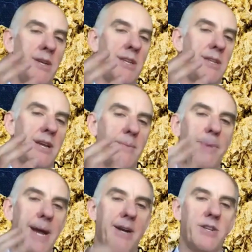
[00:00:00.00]
the
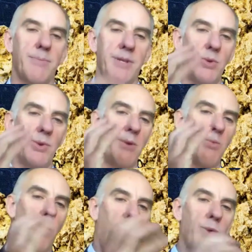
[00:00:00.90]
comparison
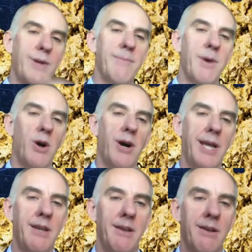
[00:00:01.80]
between what we
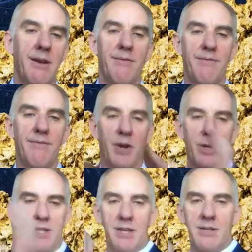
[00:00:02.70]
mine
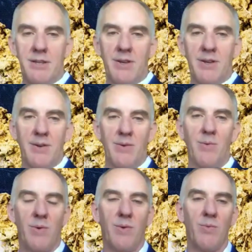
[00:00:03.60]
versus
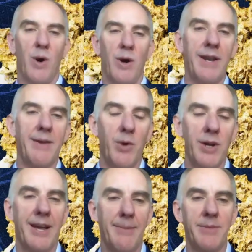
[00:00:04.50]

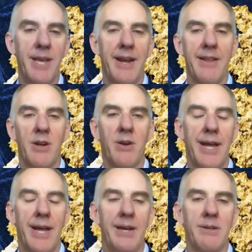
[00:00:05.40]
what comes out of the
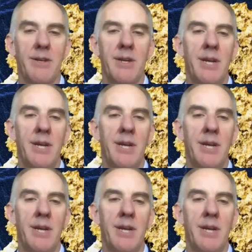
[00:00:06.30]
ground.